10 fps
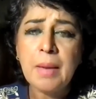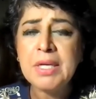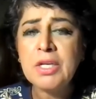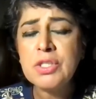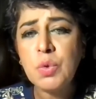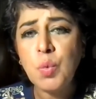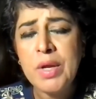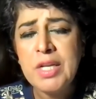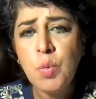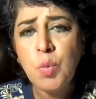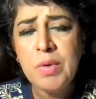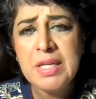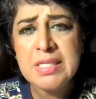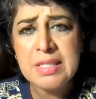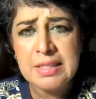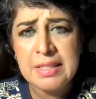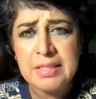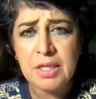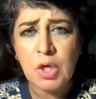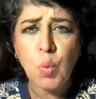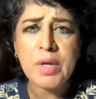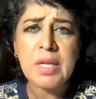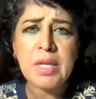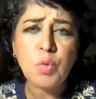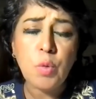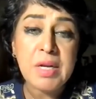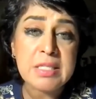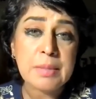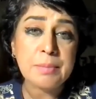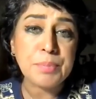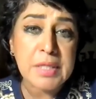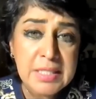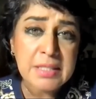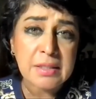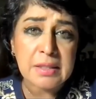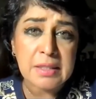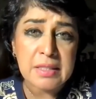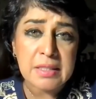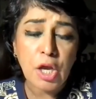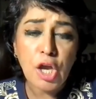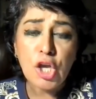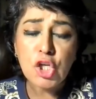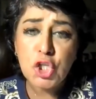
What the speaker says: because when a woman is a leader, when a woman is a political leader,